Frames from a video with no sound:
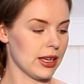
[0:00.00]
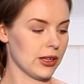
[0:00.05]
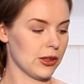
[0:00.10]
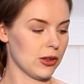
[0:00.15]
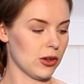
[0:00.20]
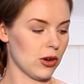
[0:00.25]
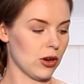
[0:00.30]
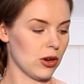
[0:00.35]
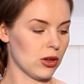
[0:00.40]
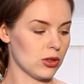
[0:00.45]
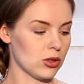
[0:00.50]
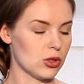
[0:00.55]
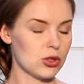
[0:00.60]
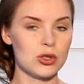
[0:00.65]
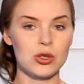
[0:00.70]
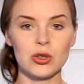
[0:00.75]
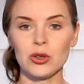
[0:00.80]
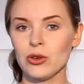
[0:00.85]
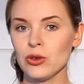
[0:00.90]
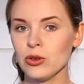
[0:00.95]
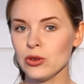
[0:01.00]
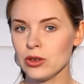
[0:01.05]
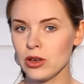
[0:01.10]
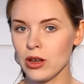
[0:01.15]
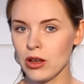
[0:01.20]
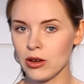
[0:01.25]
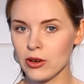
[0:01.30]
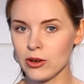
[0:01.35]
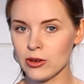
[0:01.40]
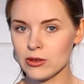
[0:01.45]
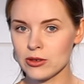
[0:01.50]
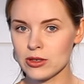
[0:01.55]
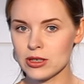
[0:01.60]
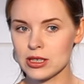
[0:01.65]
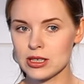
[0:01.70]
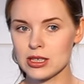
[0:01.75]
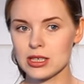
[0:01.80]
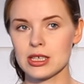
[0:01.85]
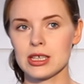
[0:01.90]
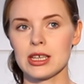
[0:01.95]
your two
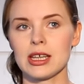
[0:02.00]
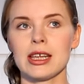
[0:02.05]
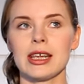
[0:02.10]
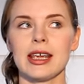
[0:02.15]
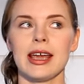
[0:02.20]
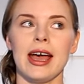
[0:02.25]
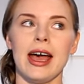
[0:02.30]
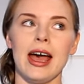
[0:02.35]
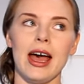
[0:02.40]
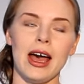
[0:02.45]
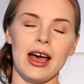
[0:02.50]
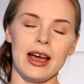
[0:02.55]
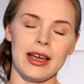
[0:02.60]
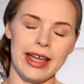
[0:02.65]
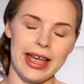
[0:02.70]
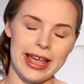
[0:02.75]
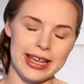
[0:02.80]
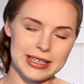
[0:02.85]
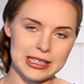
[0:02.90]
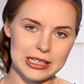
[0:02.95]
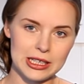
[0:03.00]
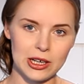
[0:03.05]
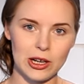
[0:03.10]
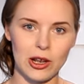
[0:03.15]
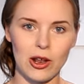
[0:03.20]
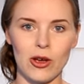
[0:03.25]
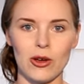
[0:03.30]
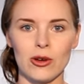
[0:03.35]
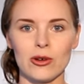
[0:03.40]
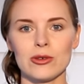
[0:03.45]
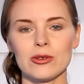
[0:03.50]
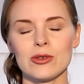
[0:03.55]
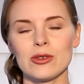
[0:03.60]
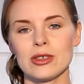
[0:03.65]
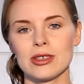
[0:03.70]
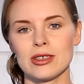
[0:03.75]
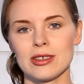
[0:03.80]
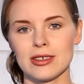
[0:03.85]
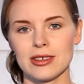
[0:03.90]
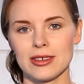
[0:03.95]
notes are as
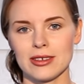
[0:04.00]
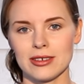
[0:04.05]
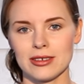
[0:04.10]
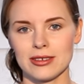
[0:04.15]
close